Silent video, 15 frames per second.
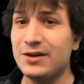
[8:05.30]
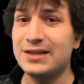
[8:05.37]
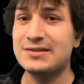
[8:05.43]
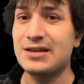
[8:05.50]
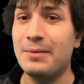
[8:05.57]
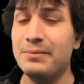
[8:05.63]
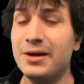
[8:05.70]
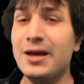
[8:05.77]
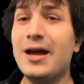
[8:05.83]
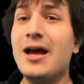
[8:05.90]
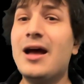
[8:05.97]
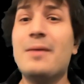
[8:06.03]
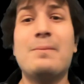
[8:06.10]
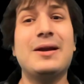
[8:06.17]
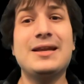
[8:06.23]
sum,
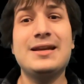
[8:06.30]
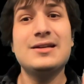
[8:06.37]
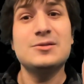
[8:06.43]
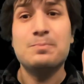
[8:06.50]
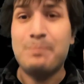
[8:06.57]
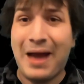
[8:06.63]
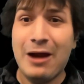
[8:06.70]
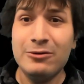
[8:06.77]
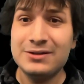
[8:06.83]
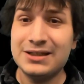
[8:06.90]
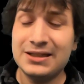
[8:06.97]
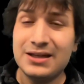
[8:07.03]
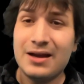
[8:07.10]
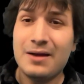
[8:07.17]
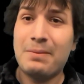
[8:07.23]
but it is
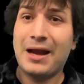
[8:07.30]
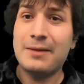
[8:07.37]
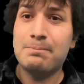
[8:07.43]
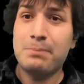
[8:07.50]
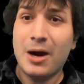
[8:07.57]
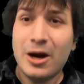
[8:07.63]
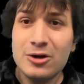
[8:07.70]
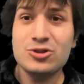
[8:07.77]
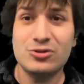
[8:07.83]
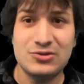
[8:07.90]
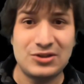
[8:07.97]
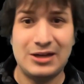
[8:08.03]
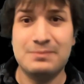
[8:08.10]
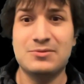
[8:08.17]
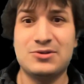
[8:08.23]
bounded by partial
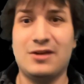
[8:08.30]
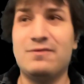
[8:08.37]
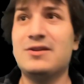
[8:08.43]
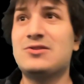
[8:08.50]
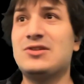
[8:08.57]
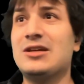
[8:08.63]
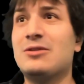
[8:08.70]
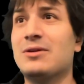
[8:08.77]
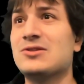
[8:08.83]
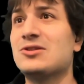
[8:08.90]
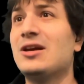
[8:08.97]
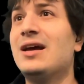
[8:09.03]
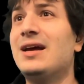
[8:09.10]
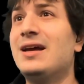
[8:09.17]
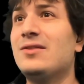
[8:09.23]
sums of this sequence.
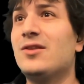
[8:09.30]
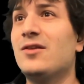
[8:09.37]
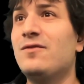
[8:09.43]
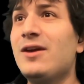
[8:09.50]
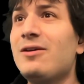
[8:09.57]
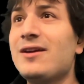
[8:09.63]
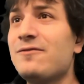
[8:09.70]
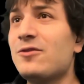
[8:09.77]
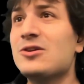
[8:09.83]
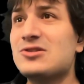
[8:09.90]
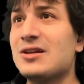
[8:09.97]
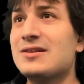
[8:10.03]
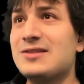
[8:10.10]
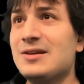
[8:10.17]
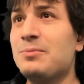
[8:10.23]
The very
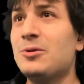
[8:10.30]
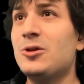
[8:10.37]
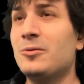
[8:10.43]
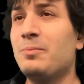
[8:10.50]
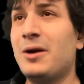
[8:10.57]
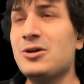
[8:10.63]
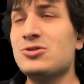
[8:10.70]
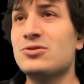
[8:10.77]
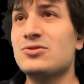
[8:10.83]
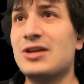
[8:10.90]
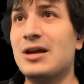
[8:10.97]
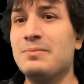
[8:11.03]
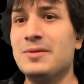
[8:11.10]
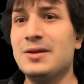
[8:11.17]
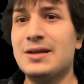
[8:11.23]
first simple partial
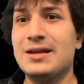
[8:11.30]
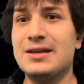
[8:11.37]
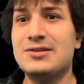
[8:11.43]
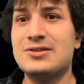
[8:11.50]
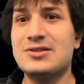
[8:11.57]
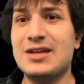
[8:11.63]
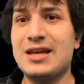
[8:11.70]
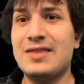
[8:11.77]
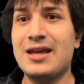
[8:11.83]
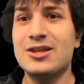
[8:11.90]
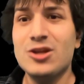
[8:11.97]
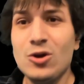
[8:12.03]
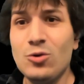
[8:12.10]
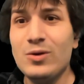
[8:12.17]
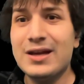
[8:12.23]
sum is to say that
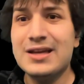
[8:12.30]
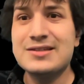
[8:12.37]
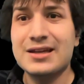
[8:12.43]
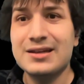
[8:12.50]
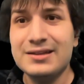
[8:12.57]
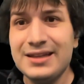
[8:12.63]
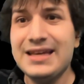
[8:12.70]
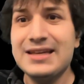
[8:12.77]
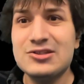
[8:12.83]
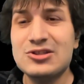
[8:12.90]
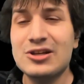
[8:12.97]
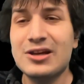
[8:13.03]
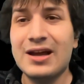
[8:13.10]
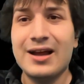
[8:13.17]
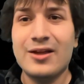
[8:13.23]
U is at least
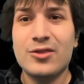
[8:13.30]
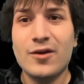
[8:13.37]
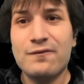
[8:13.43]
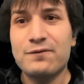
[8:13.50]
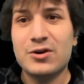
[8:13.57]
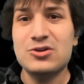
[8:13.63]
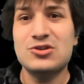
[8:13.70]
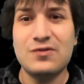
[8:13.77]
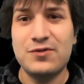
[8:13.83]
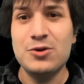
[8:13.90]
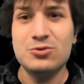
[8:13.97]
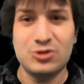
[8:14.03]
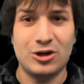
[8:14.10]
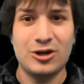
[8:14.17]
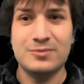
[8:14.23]
the first few
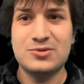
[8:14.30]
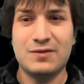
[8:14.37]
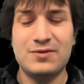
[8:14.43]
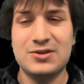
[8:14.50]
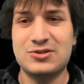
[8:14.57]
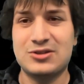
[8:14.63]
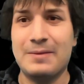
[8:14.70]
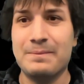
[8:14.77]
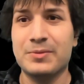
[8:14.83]
terms of this sum.